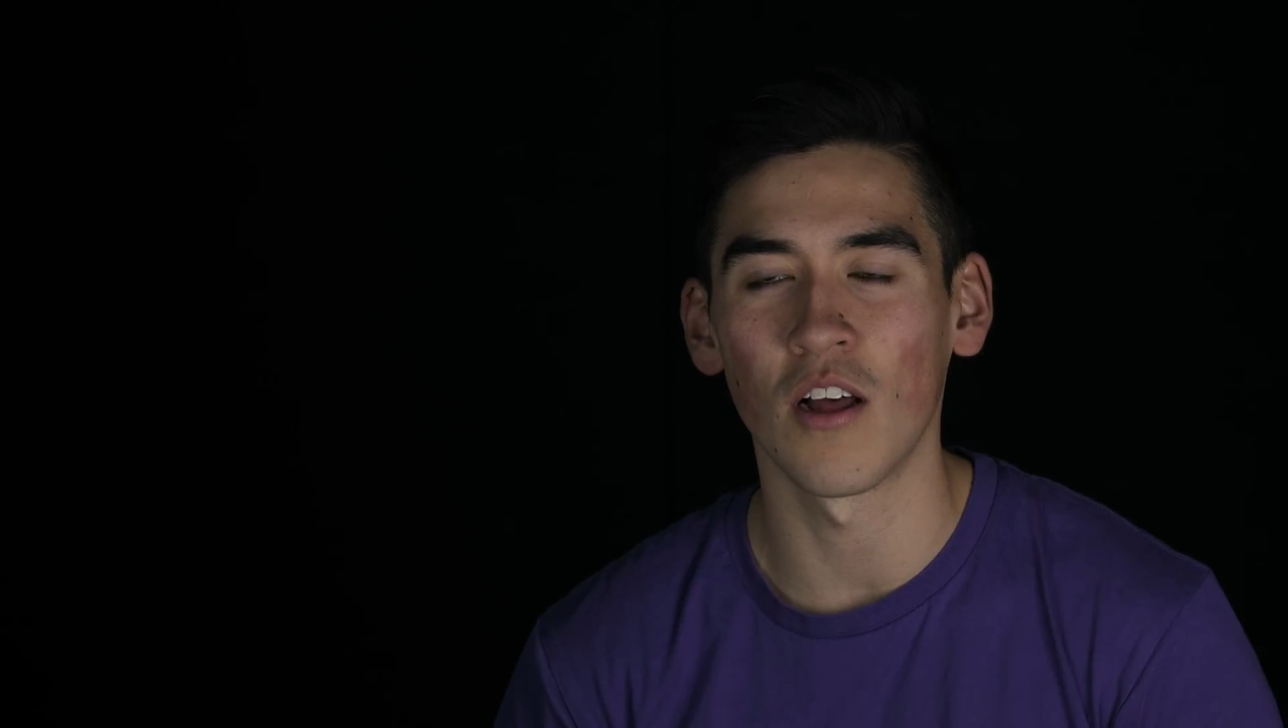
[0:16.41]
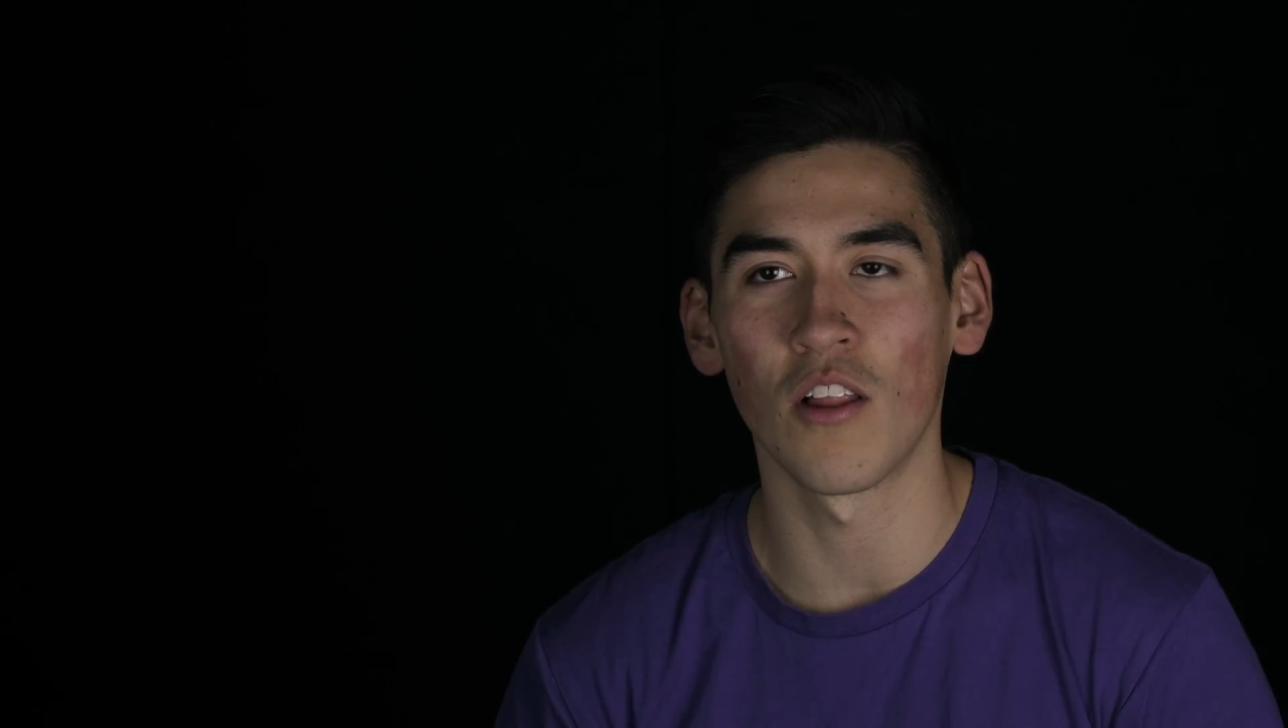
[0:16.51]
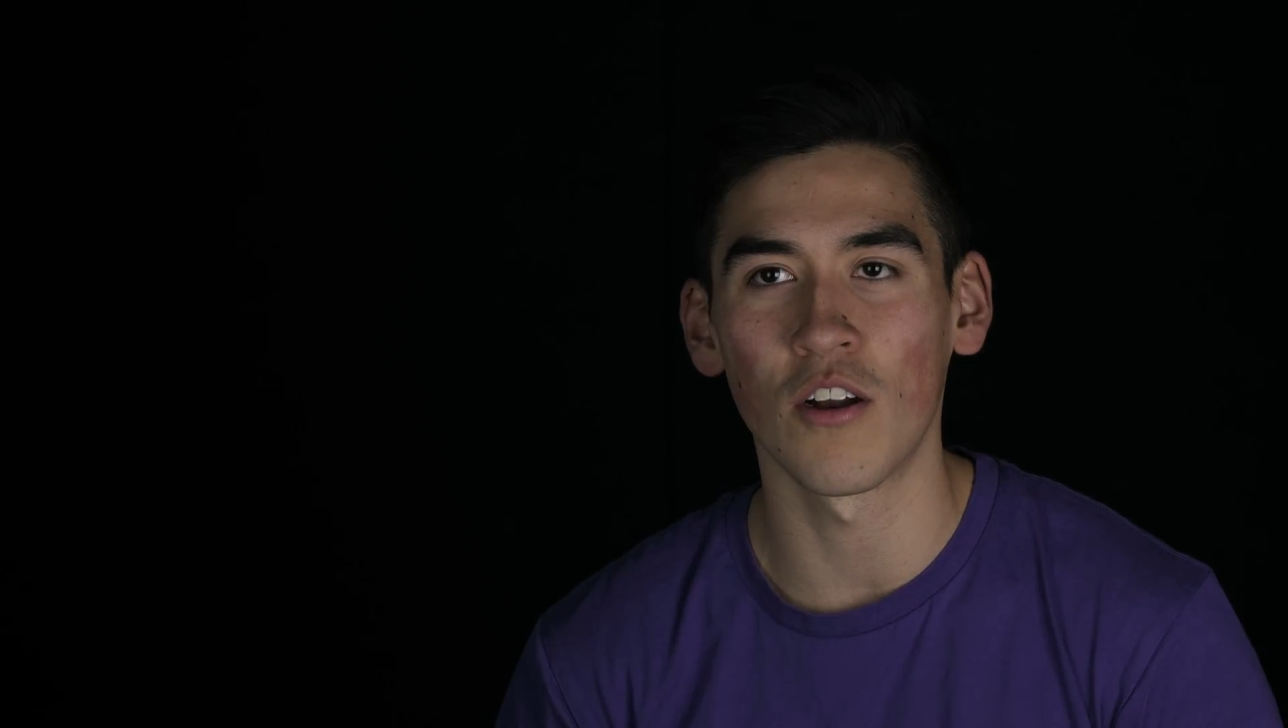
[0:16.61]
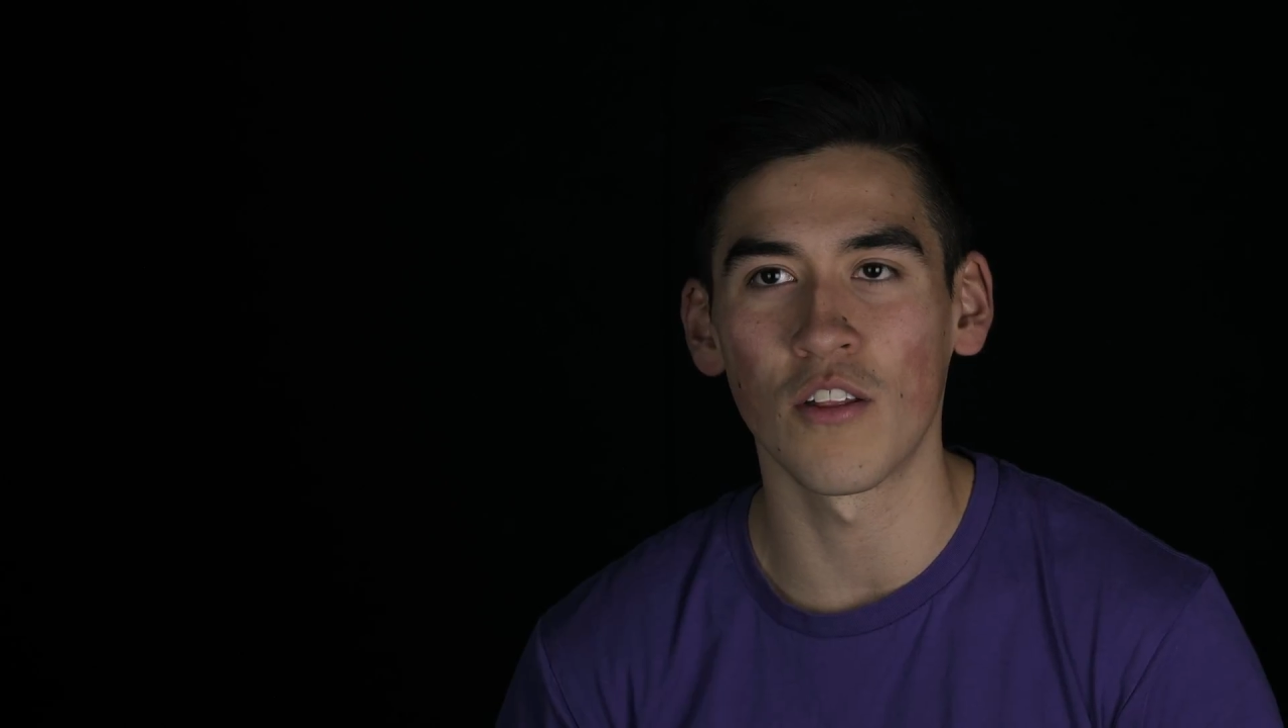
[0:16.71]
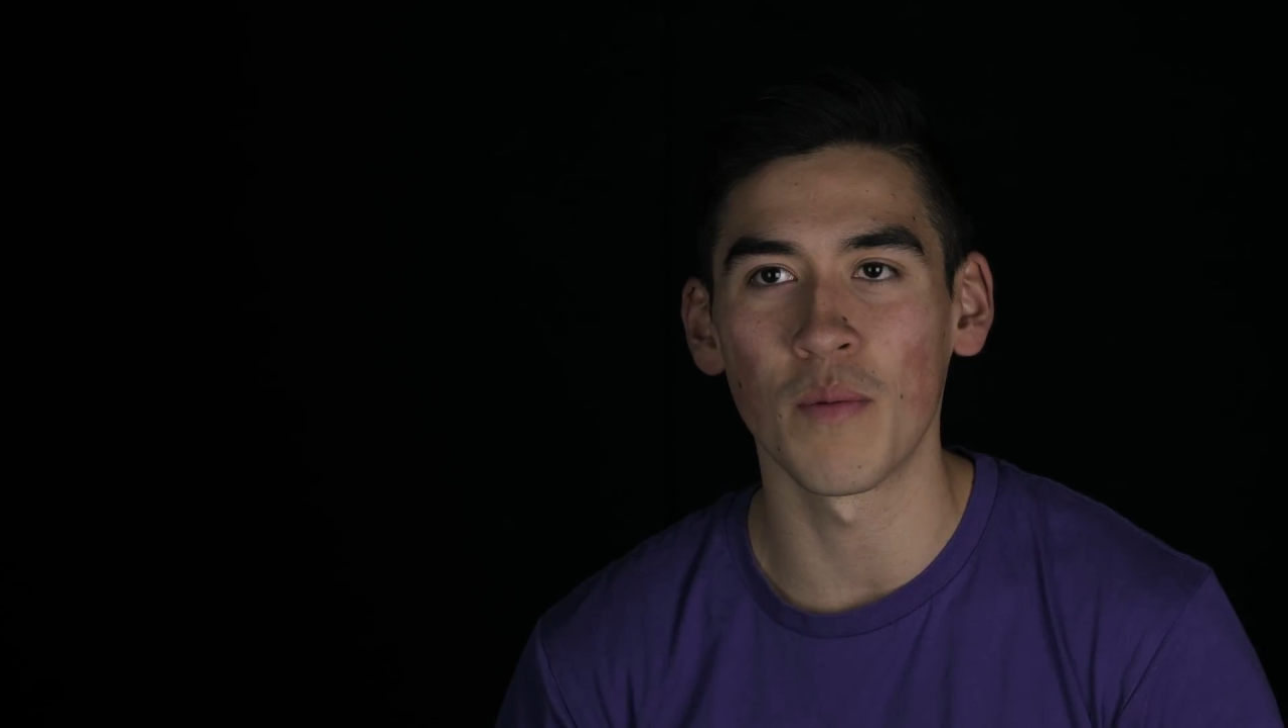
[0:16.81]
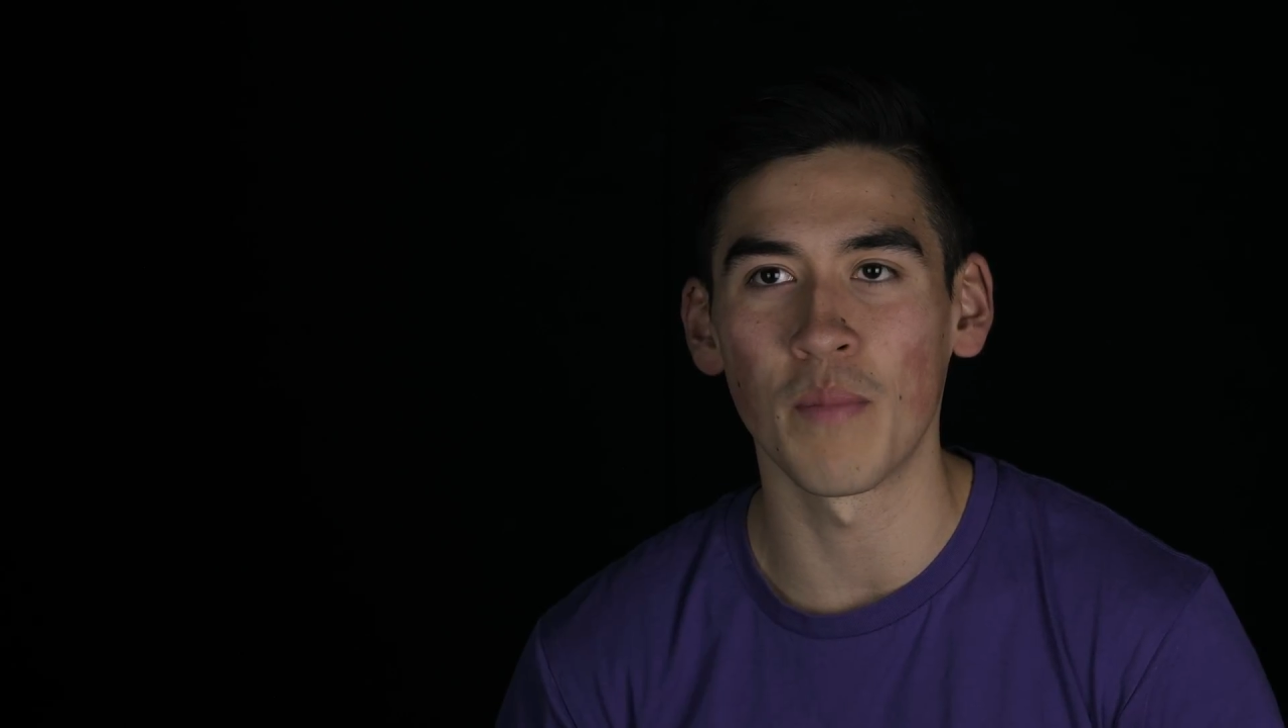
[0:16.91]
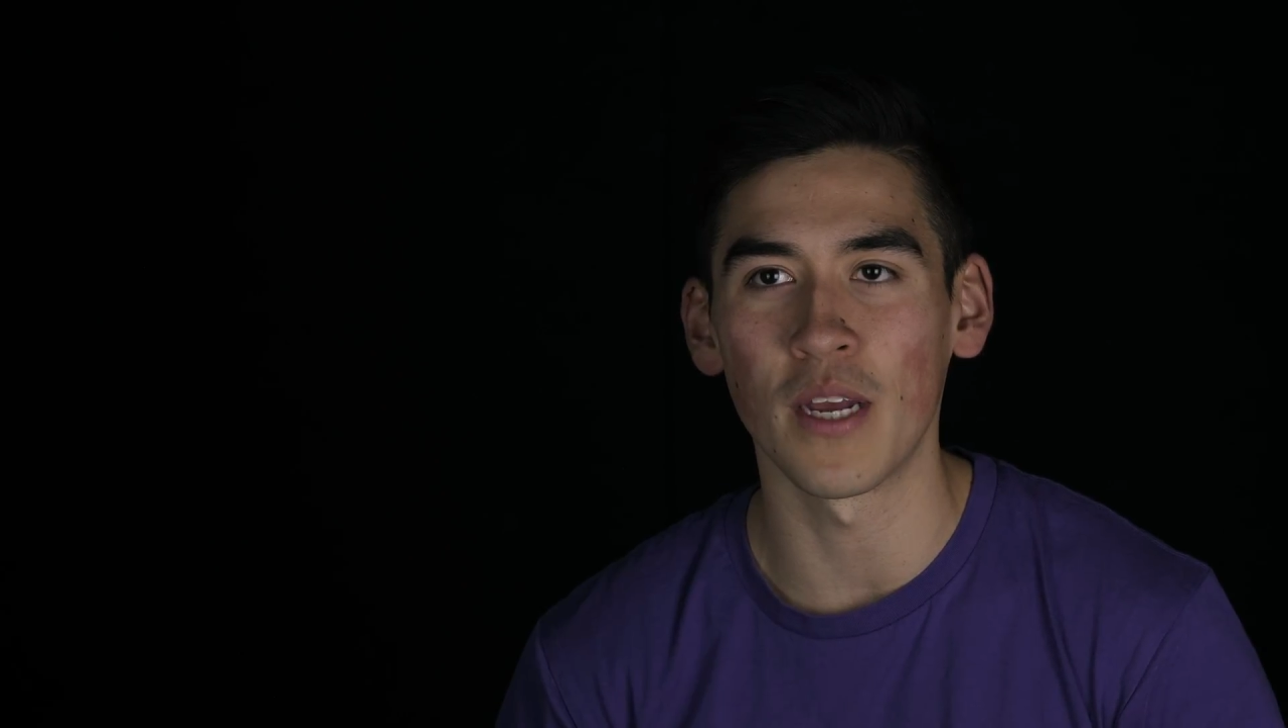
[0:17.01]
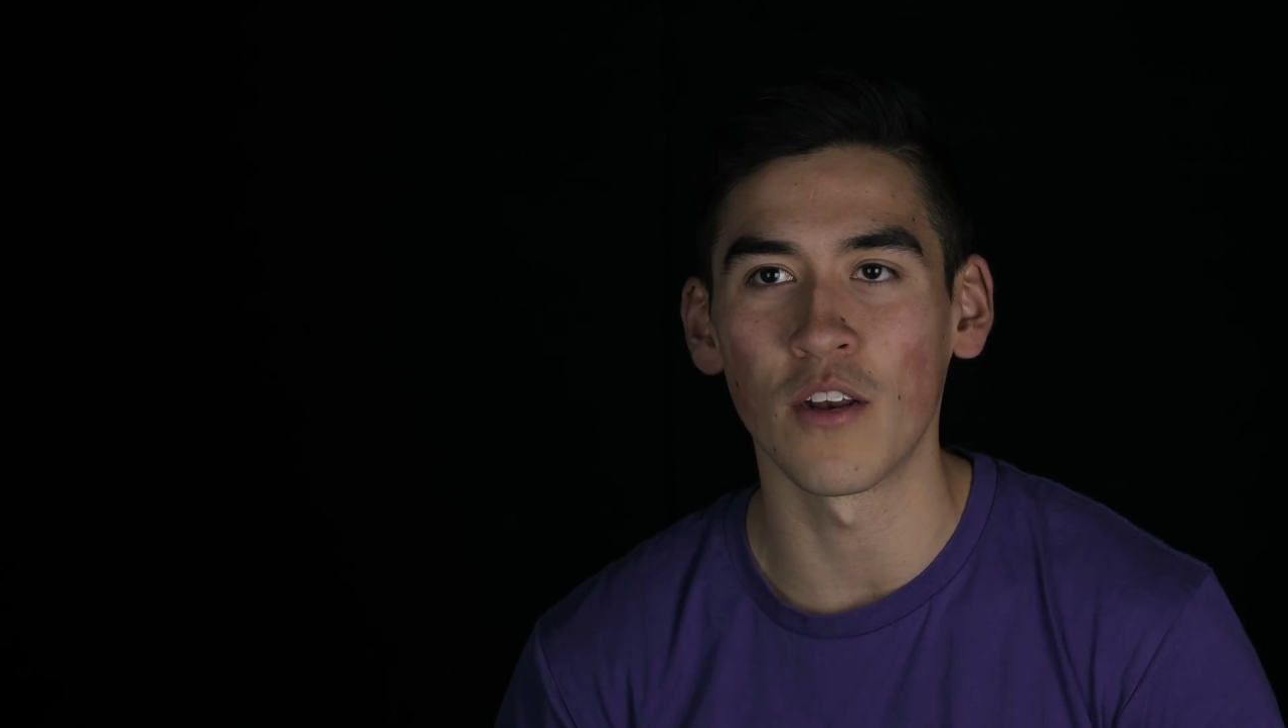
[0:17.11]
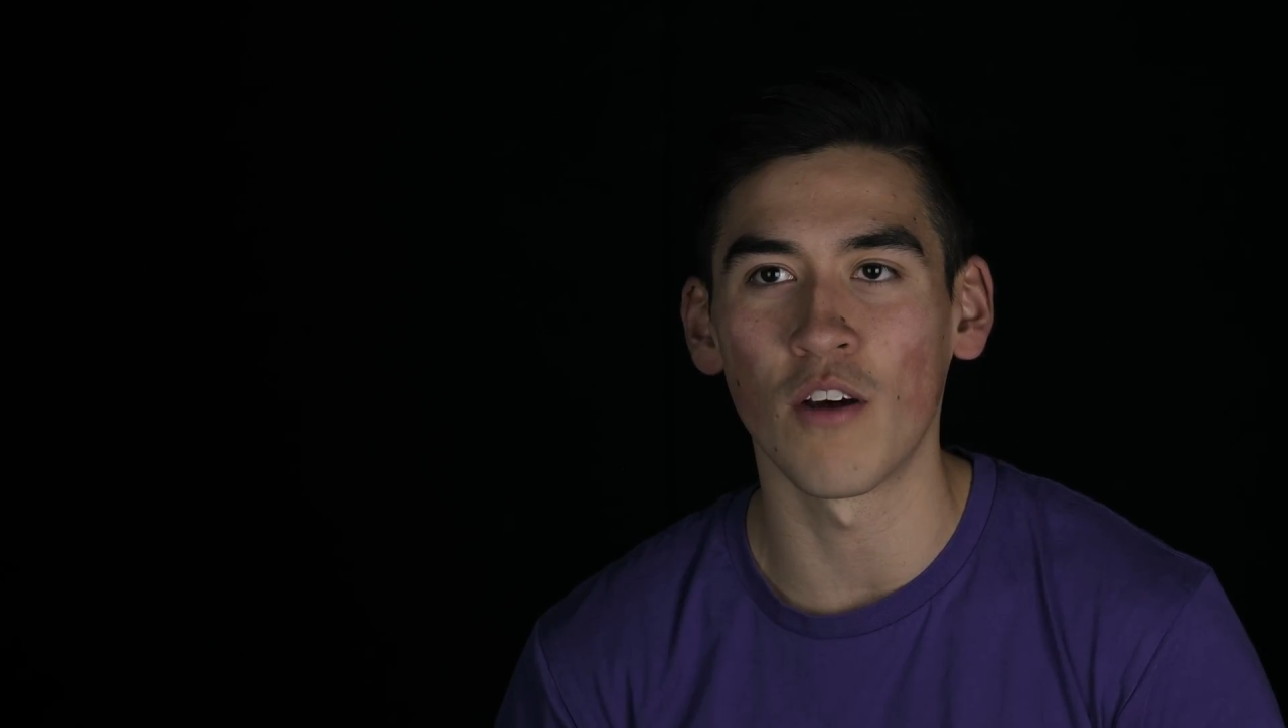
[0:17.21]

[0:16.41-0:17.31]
a lot of them being